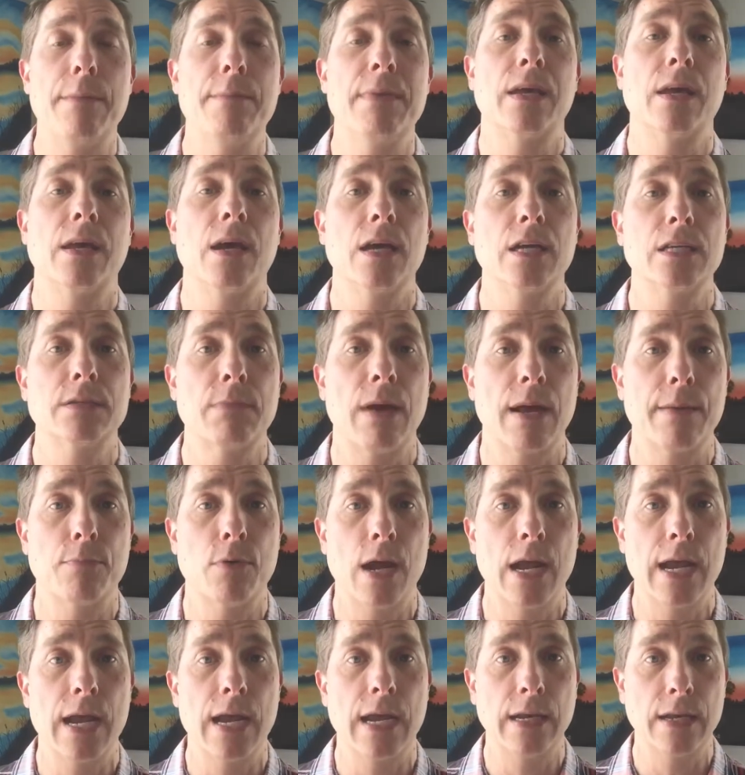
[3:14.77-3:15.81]
Because my
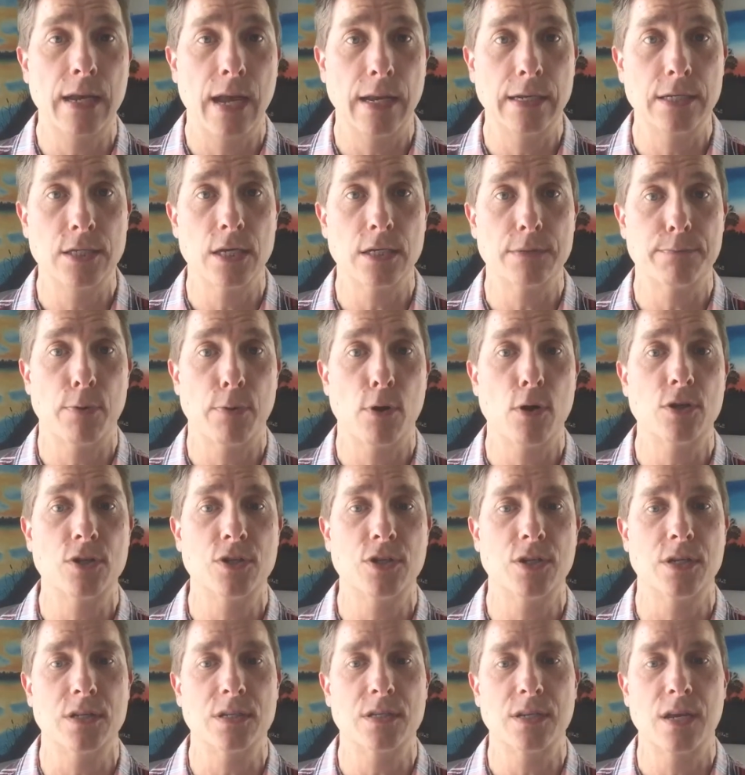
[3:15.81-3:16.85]
brain had just
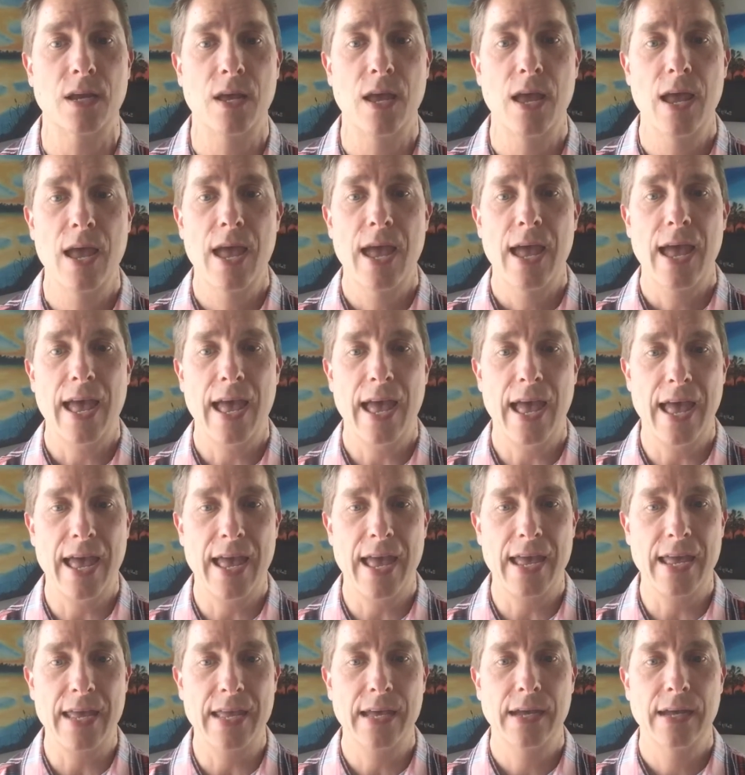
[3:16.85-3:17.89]
purchased
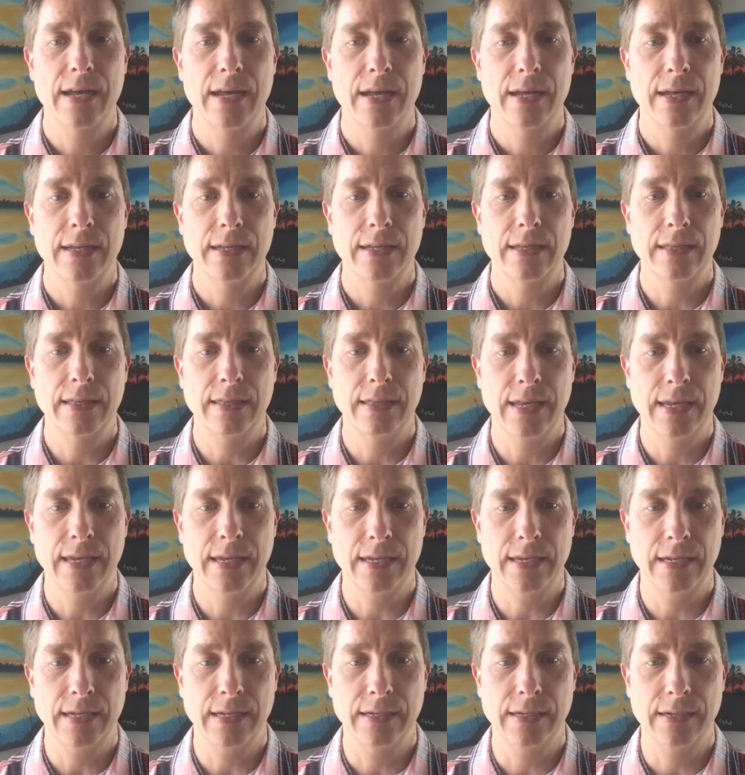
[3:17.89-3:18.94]
a
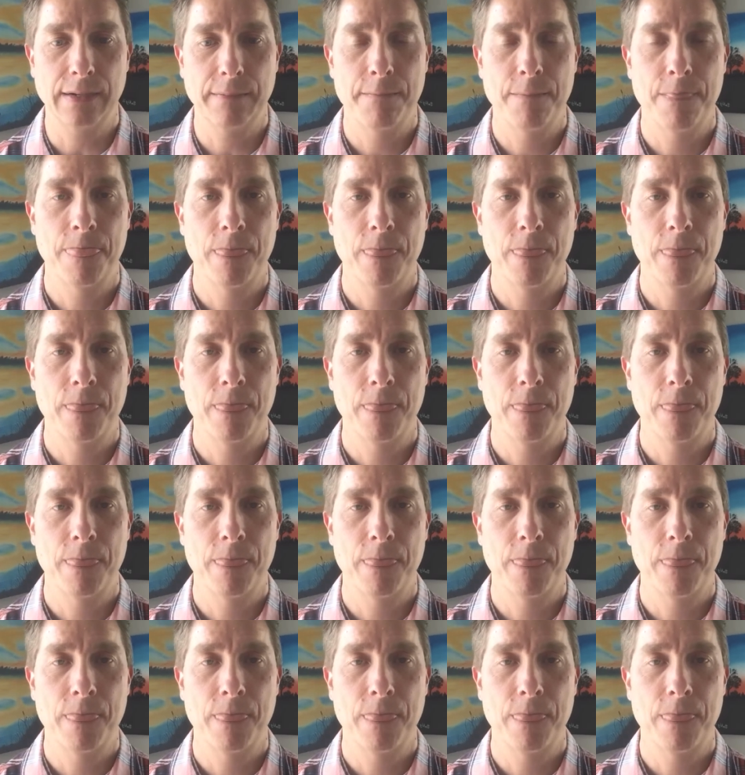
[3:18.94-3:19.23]
Lincoln.